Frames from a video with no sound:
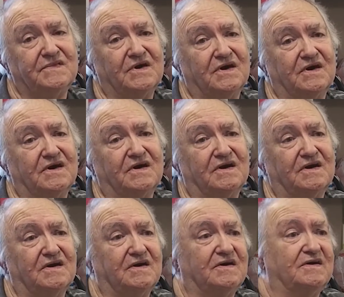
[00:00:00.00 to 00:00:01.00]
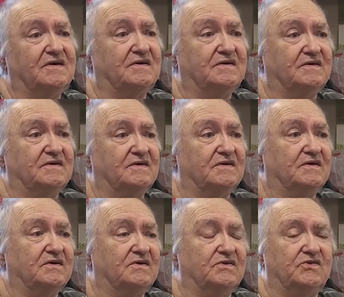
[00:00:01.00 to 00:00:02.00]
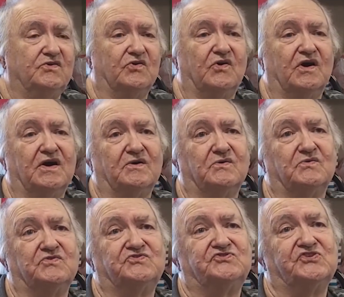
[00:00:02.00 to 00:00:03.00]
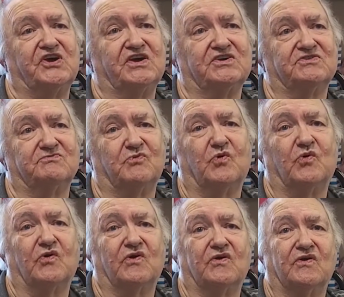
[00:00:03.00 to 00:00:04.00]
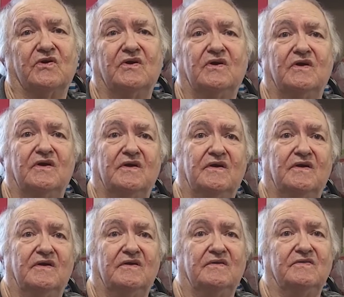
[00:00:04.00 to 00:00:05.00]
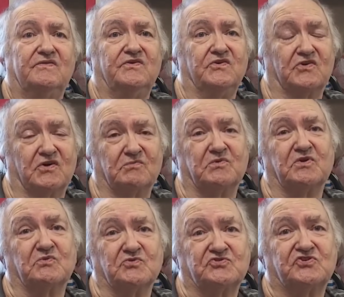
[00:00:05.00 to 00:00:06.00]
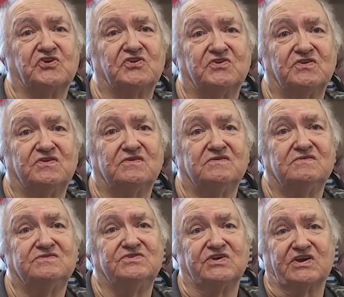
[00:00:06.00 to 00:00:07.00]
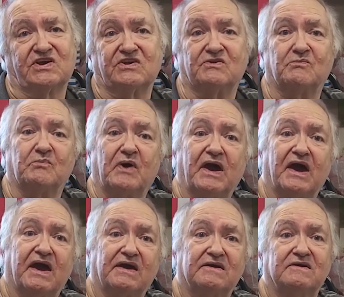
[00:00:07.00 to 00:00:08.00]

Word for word: Uh, no, I would say it's more the army was taking them back